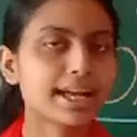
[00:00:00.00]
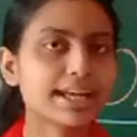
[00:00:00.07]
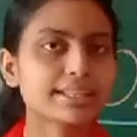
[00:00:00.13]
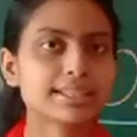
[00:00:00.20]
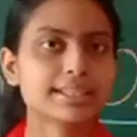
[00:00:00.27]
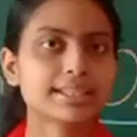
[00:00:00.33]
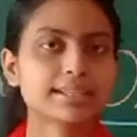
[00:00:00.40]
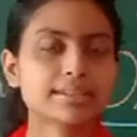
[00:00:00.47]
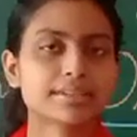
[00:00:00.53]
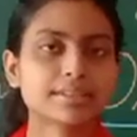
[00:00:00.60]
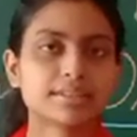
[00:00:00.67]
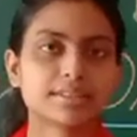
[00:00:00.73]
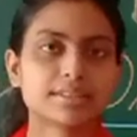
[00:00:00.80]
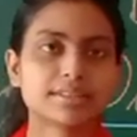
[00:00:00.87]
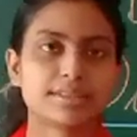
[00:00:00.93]
I think
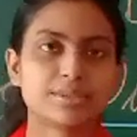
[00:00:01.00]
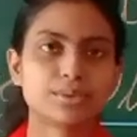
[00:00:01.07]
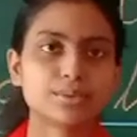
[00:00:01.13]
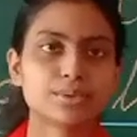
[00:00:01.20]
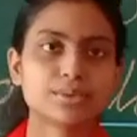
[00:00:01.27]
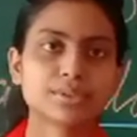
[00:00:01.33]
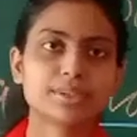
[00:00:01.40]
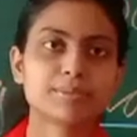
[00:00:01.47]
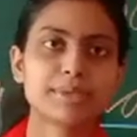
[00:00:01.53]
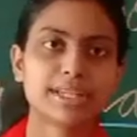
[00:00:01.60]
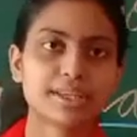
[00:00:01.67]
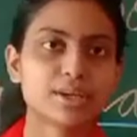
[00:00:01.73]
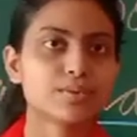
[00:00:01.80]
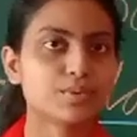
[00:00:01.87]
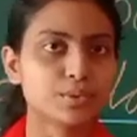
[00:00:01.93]
you know the
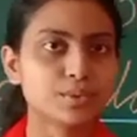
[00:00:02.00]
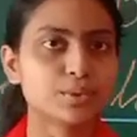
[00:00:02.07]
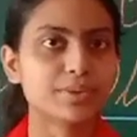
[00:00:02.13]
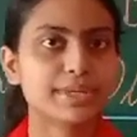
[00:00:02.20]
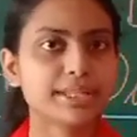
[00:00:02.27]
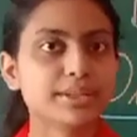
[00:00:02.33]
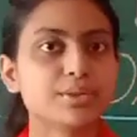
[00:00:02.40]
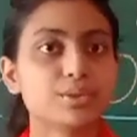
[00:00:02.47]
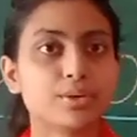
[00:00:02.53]
meaning of growing.